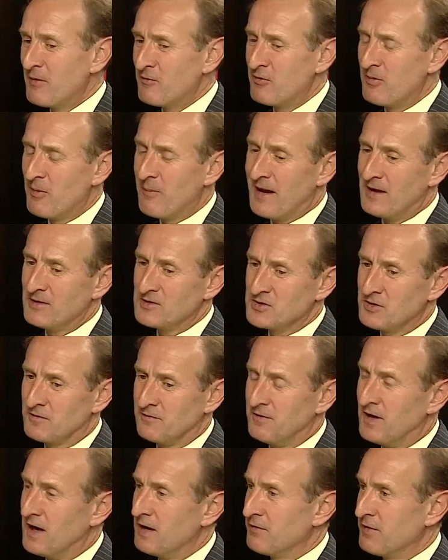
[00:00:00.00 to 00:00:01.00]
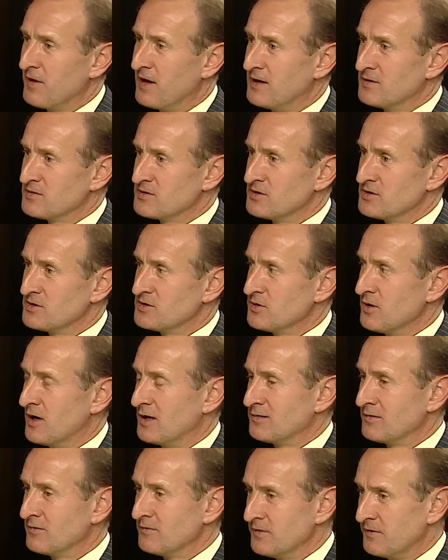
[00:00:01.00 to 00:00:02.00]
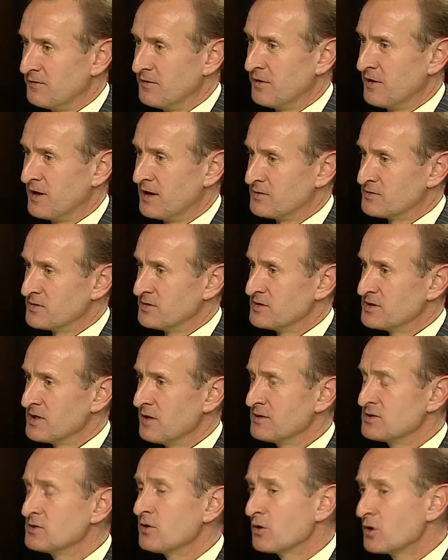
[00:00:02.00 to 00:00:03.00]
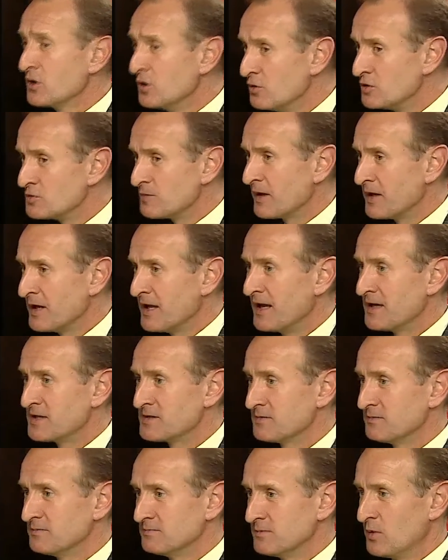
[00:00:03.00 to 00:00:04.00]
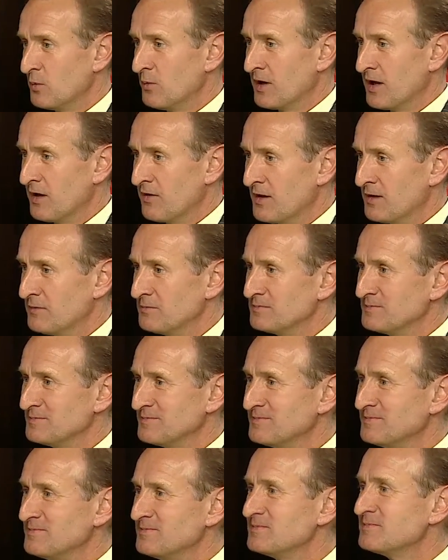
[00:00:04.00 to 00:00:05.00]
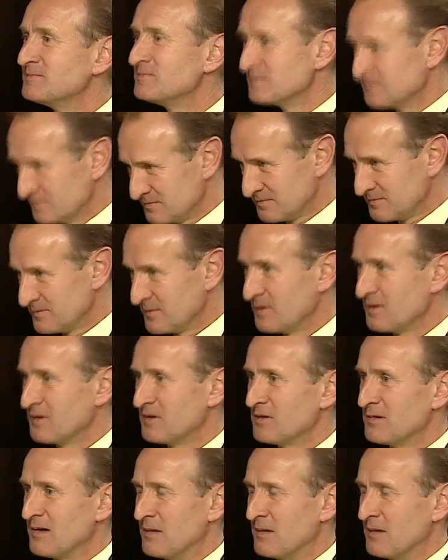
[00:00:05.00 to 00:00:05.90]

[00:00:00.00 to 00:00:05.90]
From about sort of 5,000 to 150,000. So it's not huge money yet. Mr. Peppiatt, thank you very much indeed.